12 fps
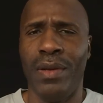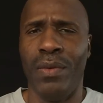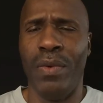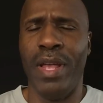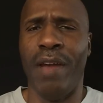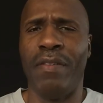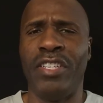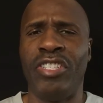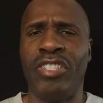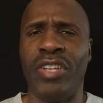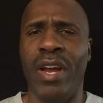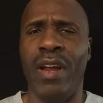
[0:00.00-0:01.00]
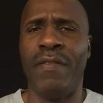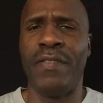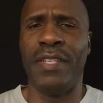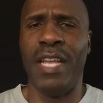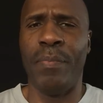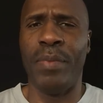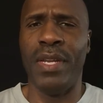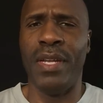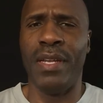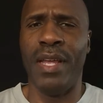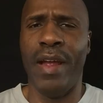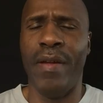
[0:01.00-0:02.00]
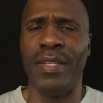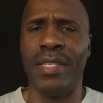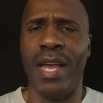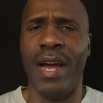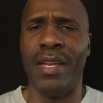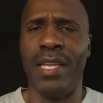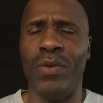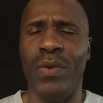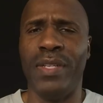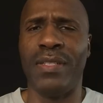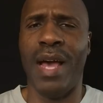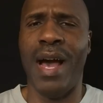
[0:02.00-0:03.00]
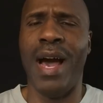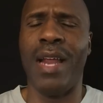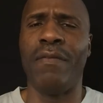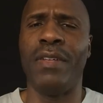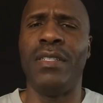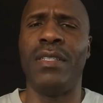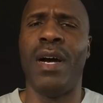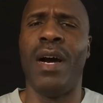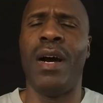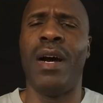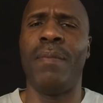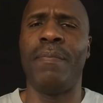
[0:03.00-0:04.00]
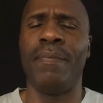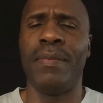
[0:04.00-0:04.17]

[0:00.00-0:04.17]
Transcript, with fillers: We have a sheriff deputy in Harris County who is out of a job